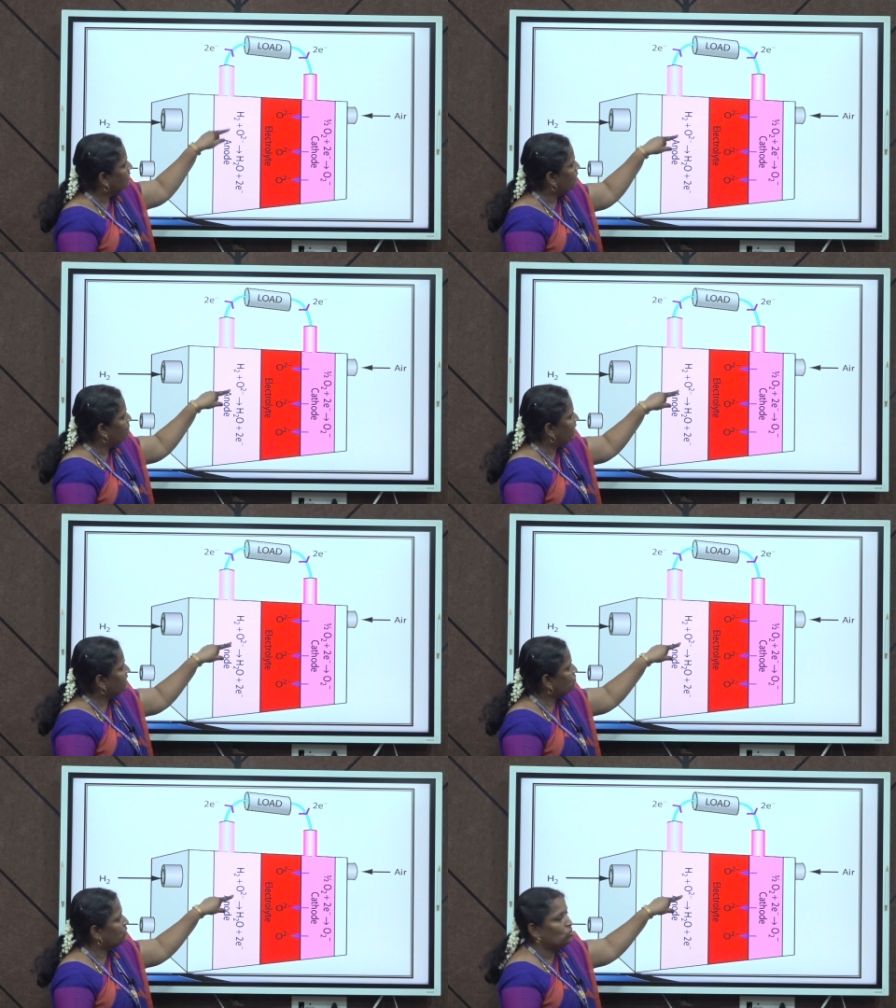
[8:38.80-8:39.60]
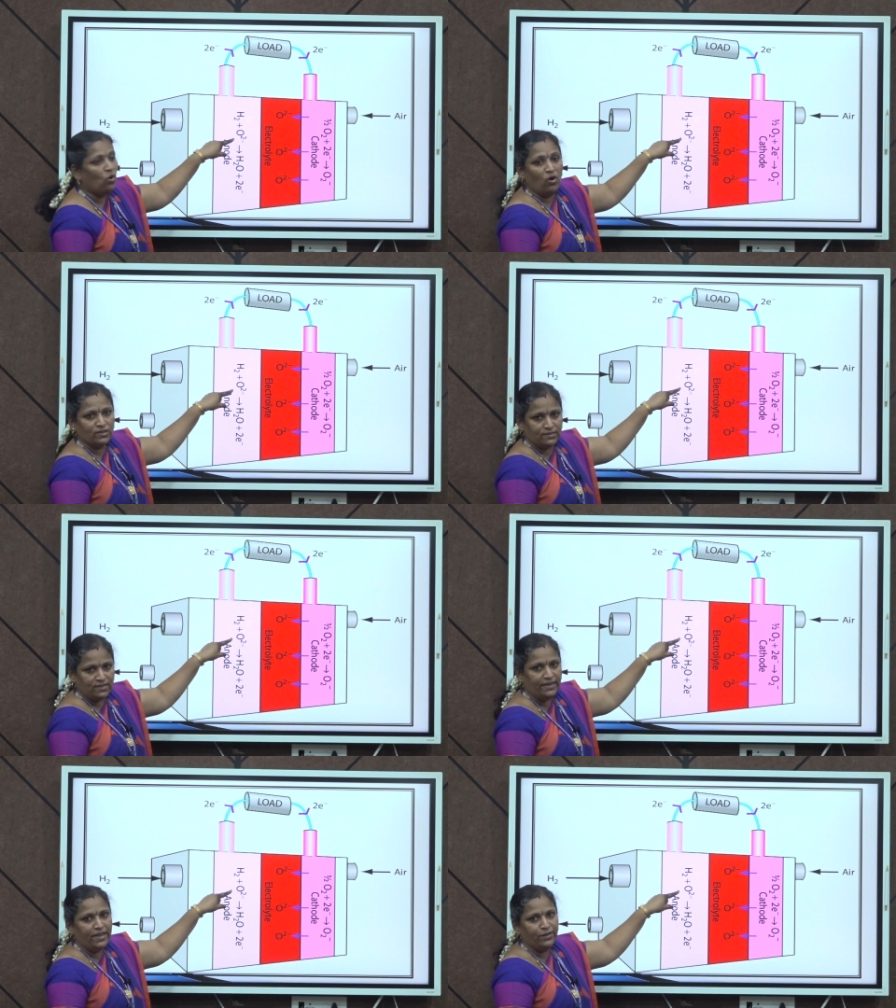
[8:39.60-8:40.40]
combines with
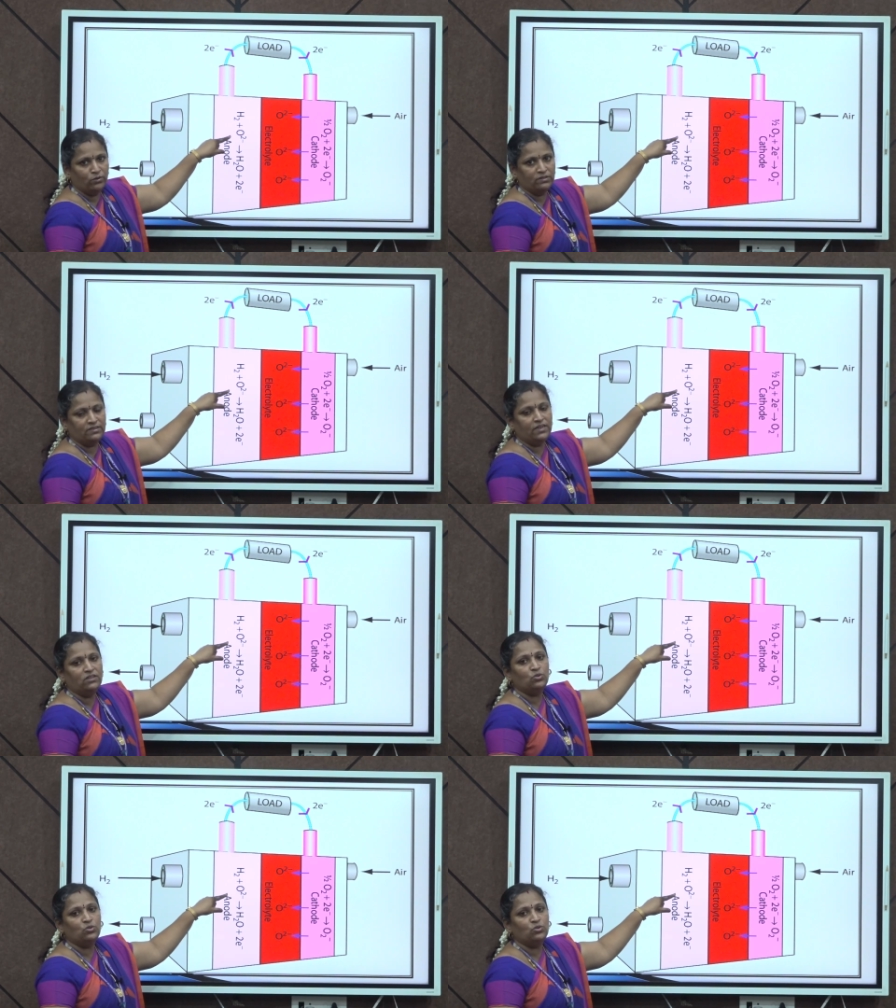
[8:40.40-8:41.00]
oxide ions that